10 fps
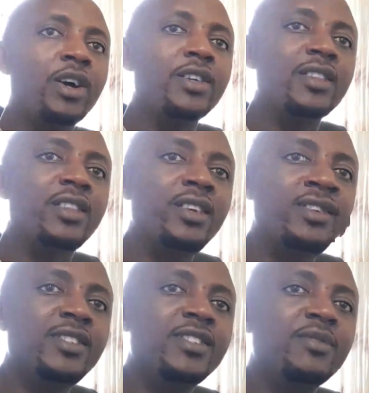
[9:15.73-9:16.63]

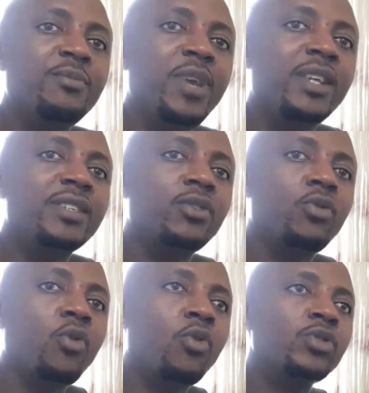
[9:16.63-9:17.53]
this makes
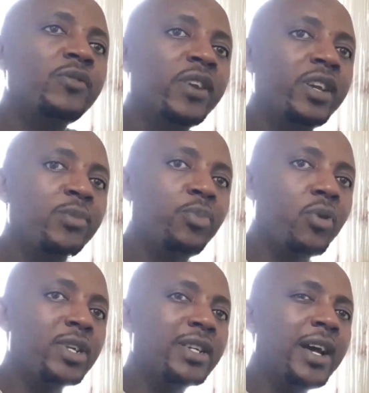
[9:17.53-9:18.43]
glucose very
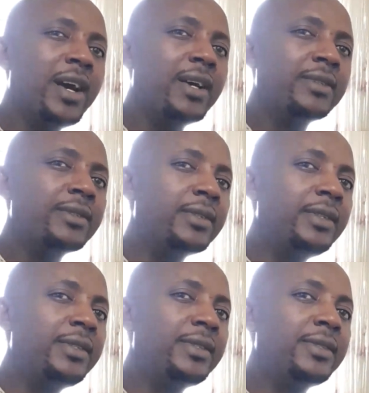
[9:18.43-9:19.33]
important, and
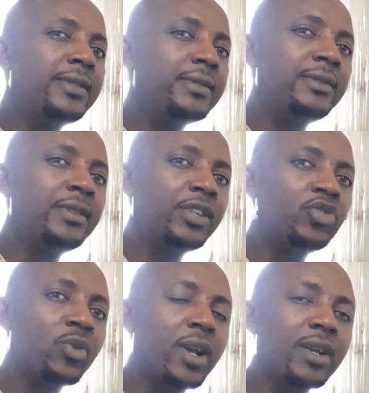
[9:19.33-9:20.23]
it is
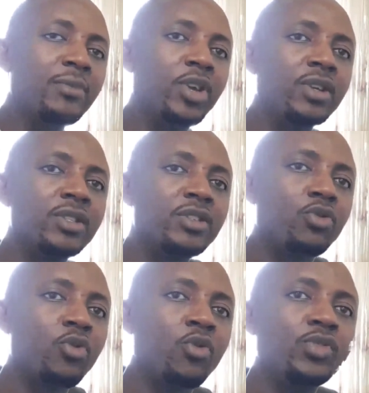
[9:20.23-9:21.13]
natural because
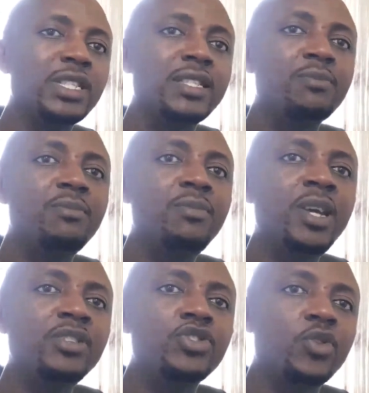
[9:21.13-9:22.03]
glucose is the
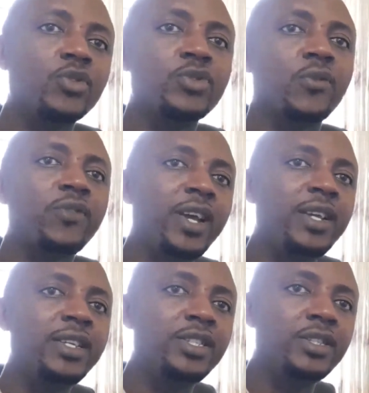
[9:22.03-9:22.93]
main source of
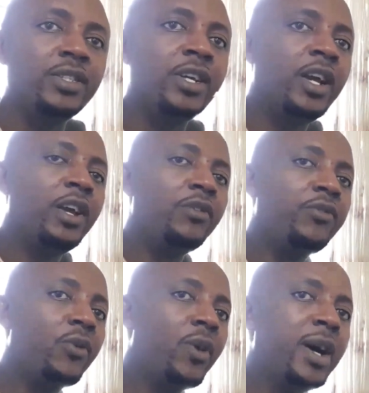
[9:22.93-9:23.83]
energy
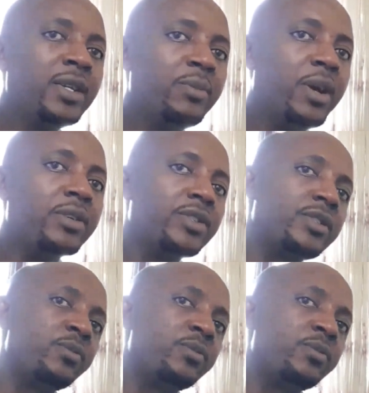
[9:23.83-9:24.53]
for animals.